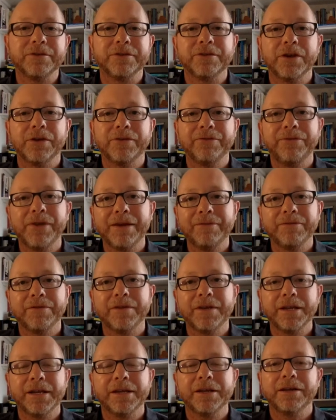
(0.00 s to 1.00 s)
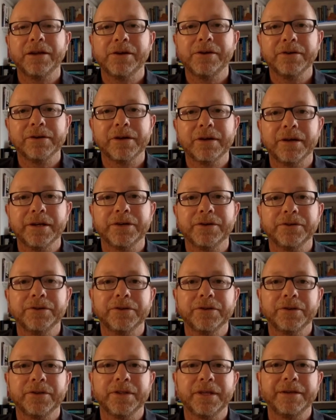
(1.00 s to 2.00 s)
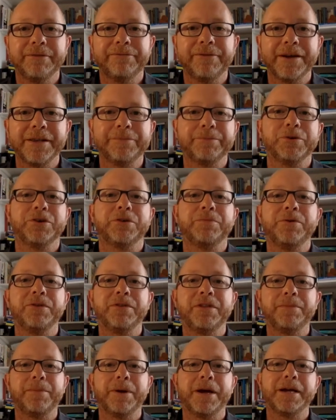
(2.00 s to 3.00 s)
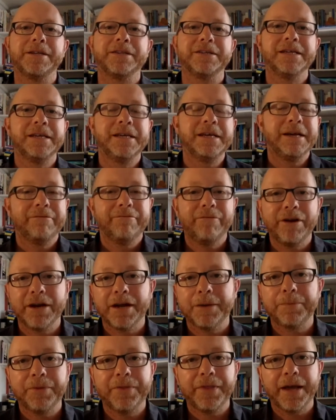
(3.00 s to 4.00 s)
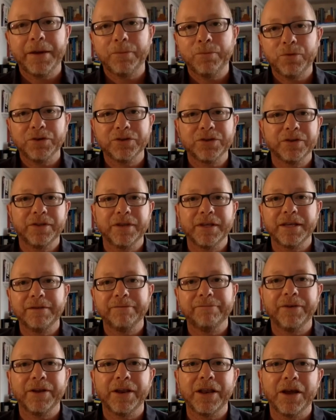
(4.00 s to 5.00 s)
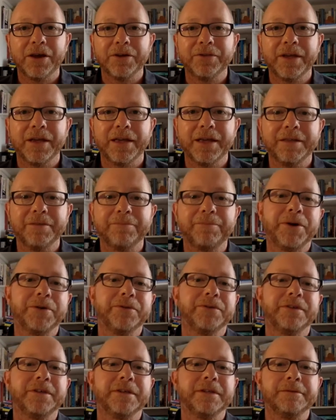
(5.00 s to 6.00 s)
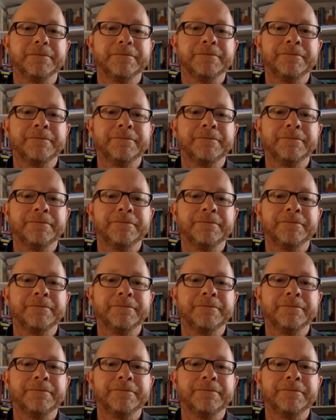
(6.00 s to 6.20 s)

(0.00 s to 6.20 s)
So if you haven't seen it, go and click onto the Facebook community page, read up on that, watch the video that he's posted.